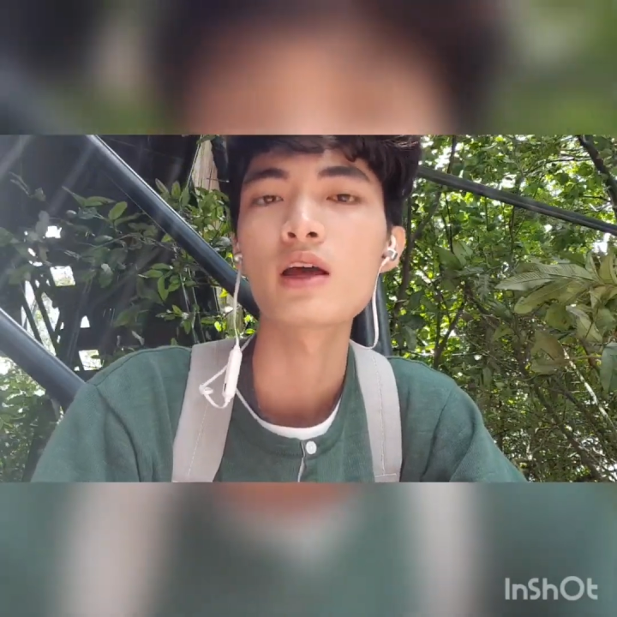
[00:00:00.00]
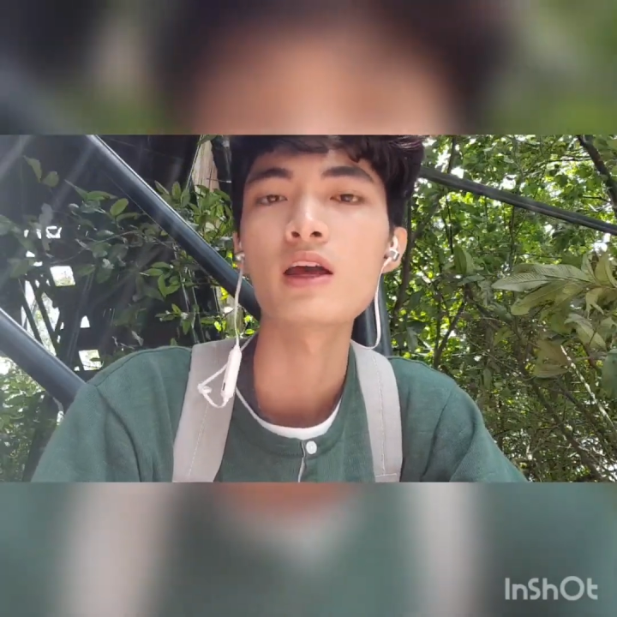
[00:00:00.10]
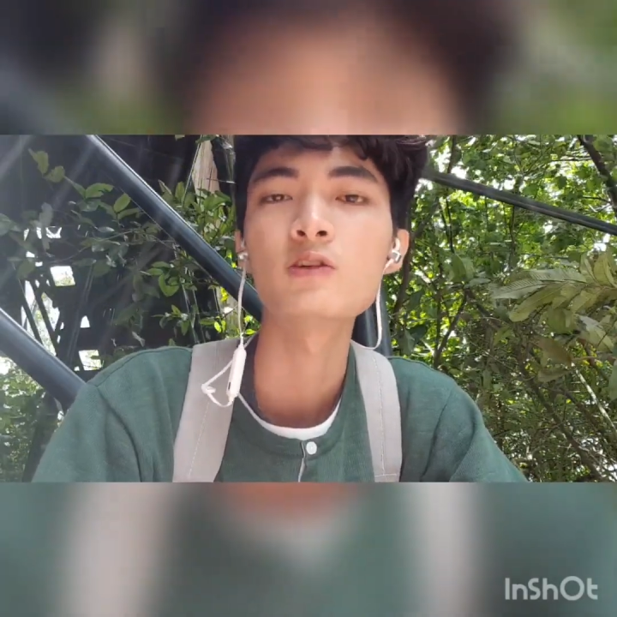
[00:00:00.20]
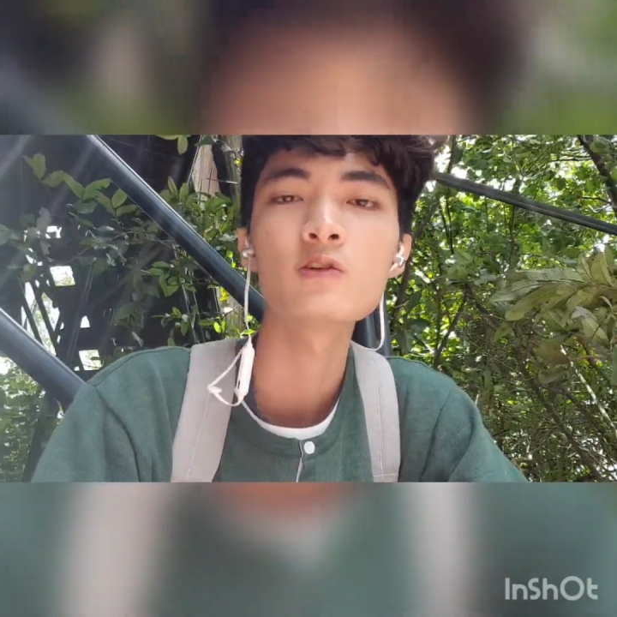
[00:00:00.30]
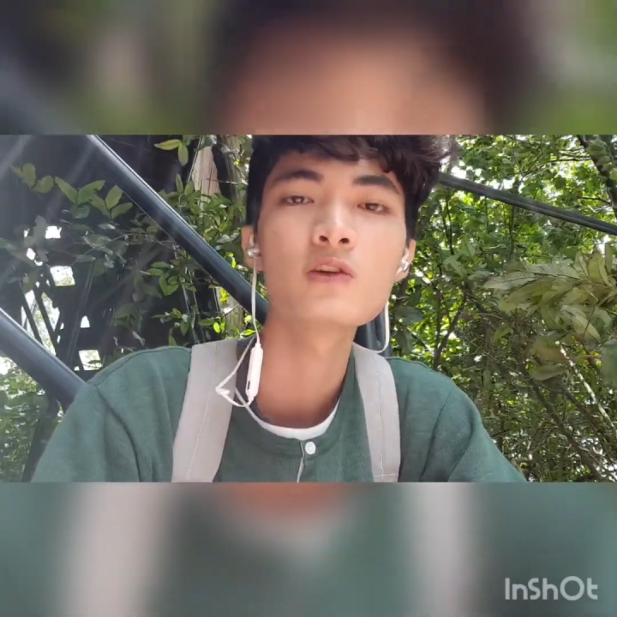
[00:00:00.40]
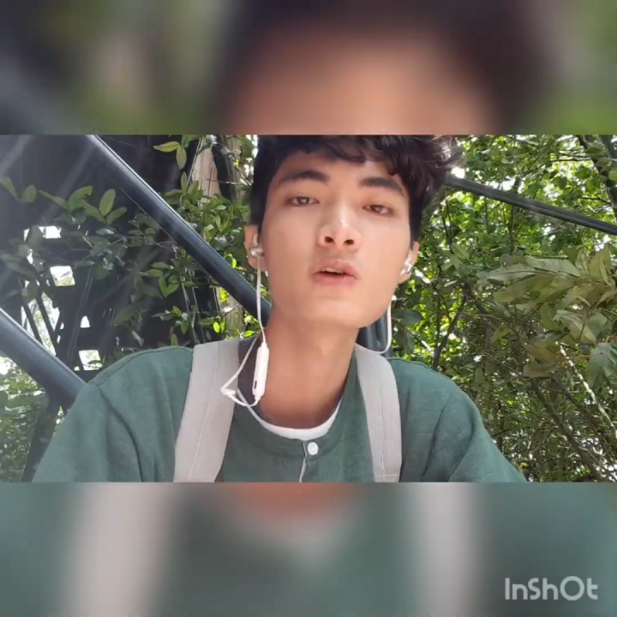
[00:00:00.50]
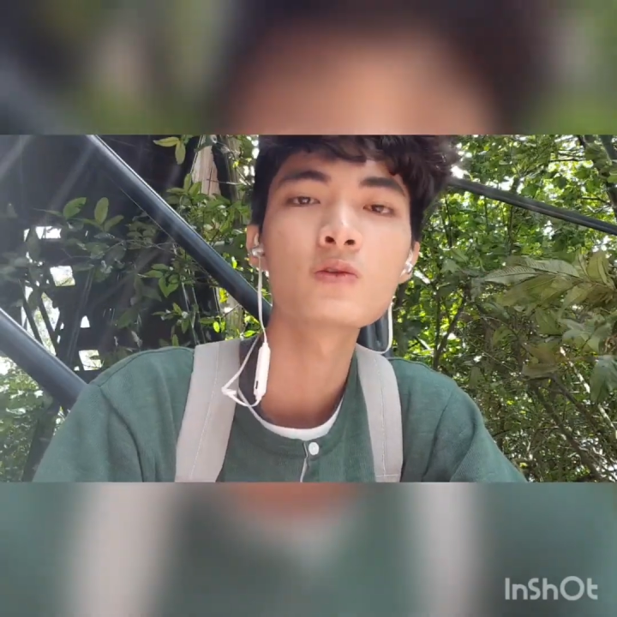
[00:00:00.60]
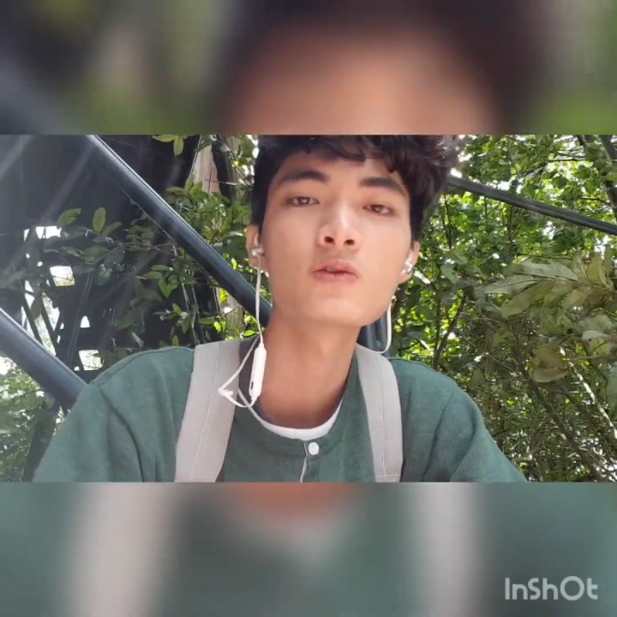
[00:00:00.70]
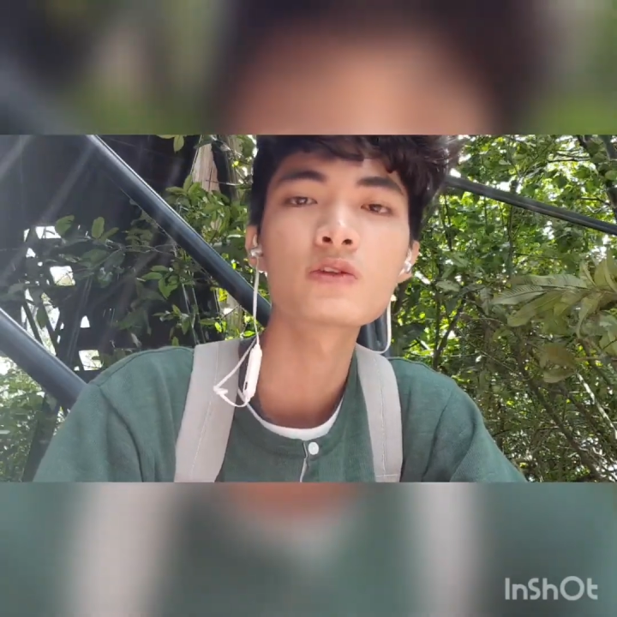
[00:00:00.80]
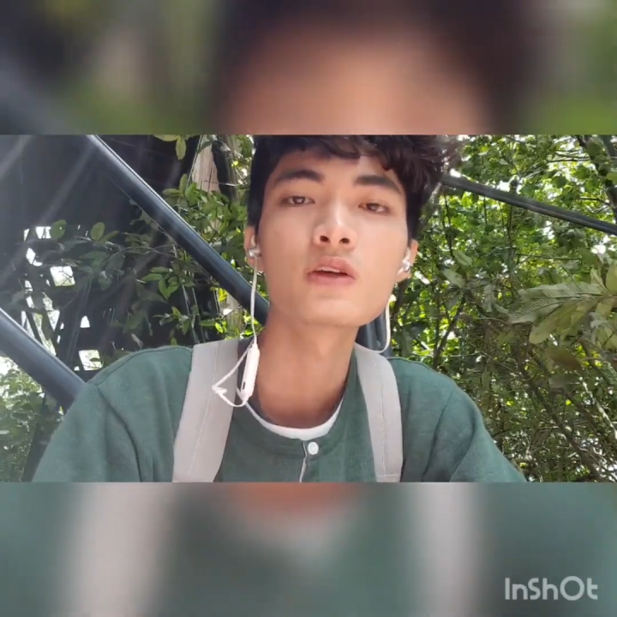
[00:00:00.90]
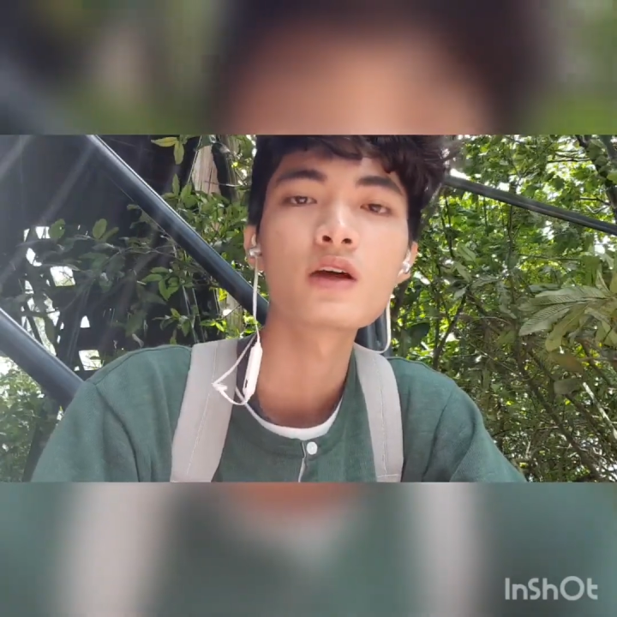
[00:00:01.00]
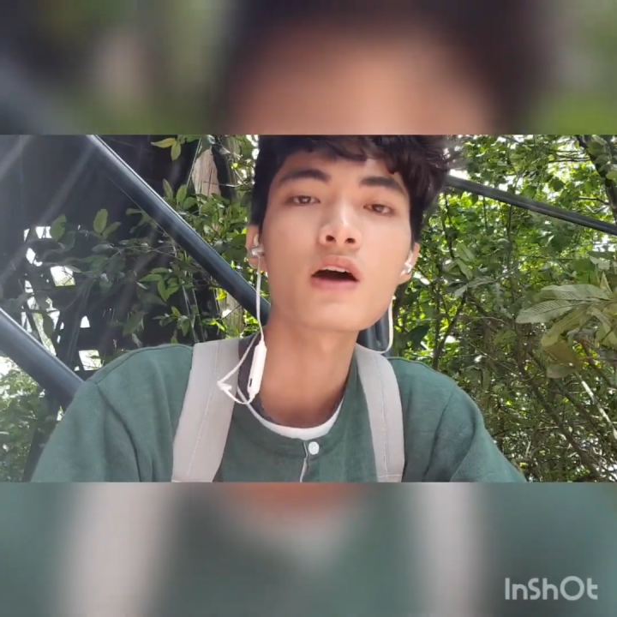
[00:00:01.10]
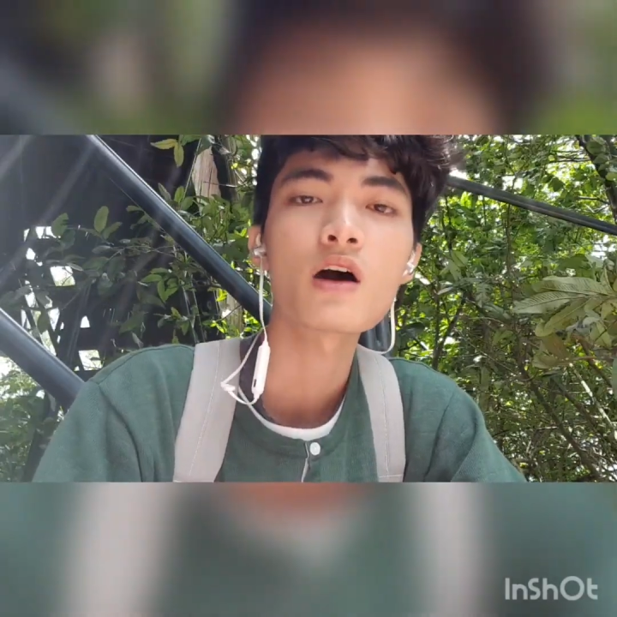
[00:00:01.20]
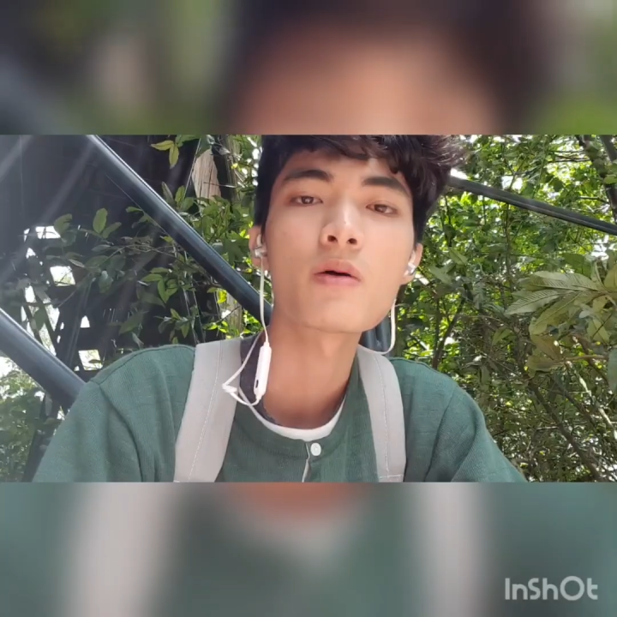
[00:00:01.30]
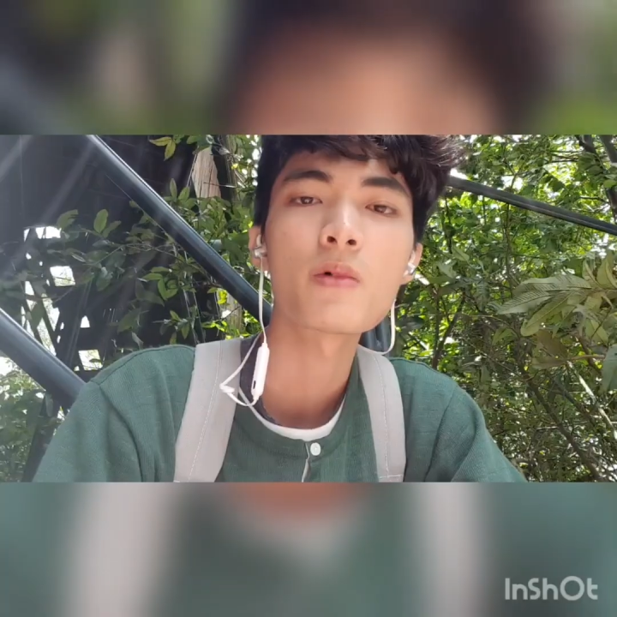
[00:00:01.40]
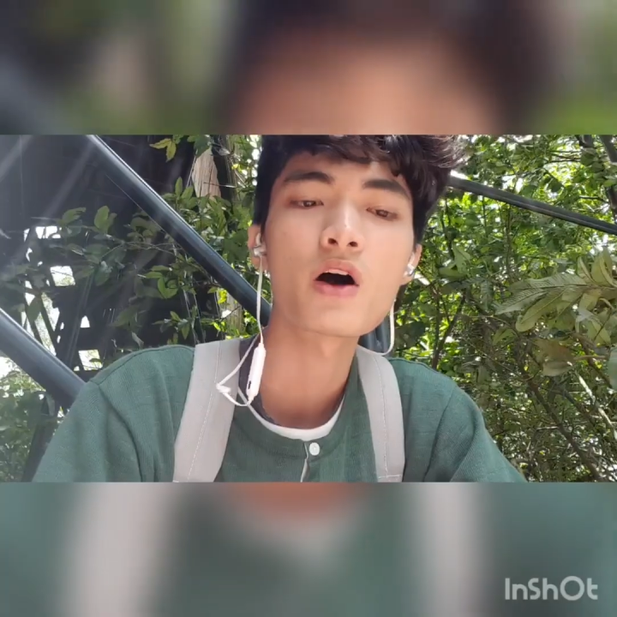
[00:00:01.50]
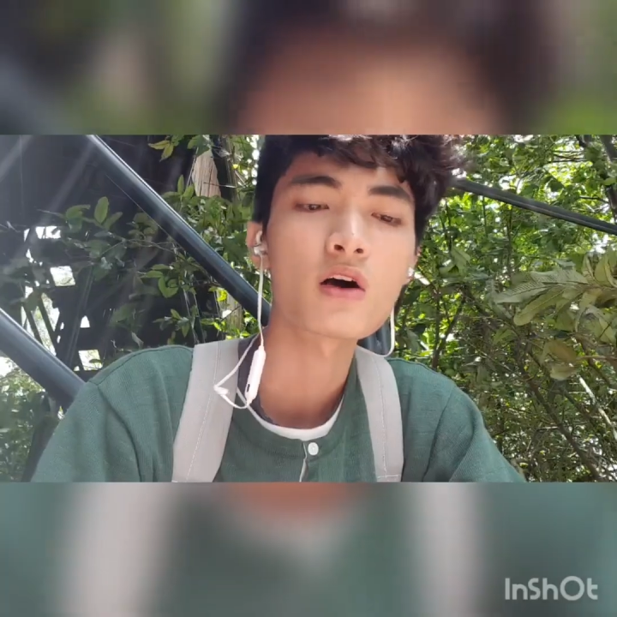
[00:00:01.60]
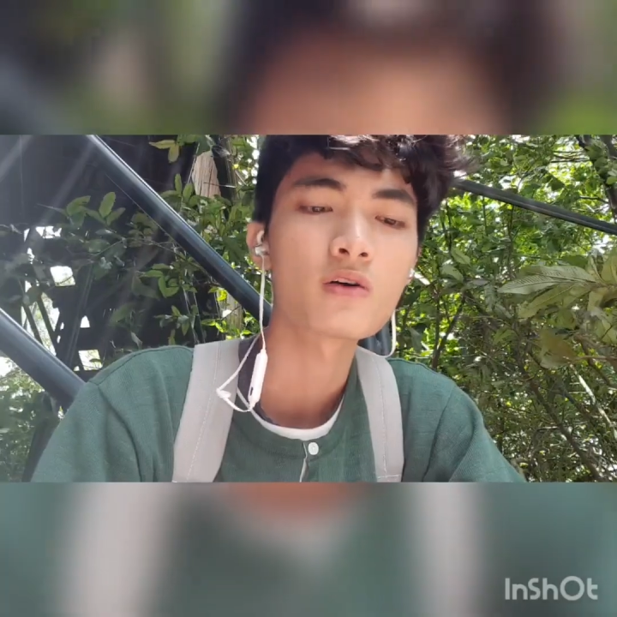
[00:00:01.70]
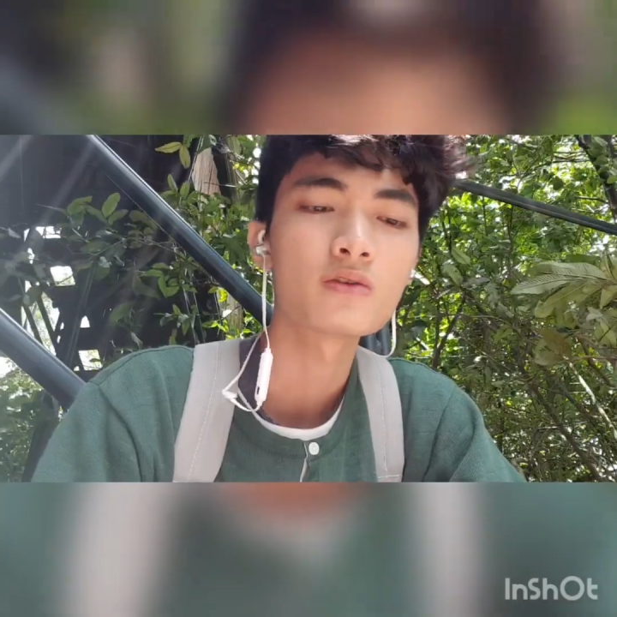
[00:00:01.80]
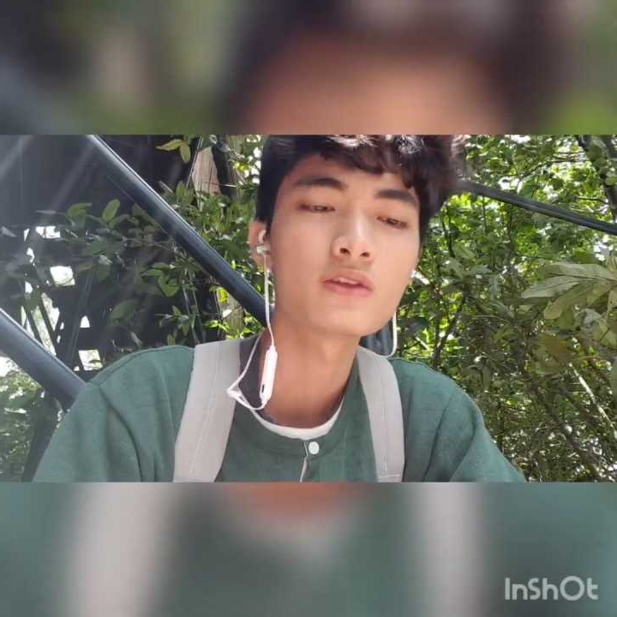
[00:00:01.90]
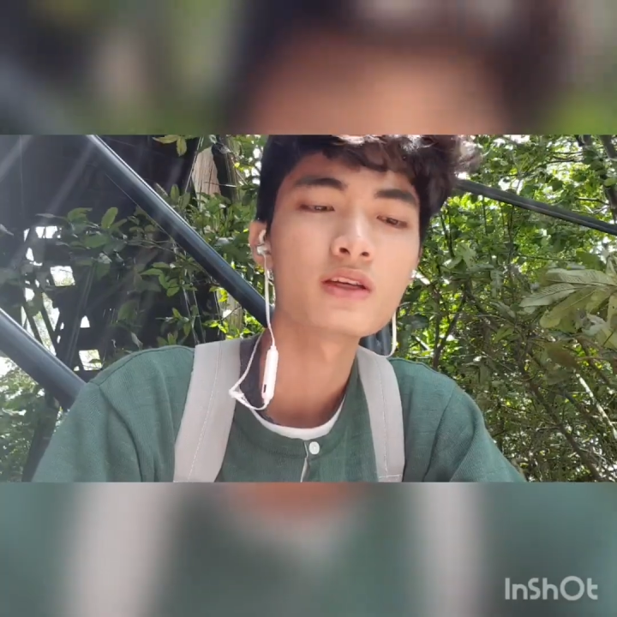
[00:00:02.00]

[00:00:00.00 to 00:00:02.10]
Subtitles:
introduce about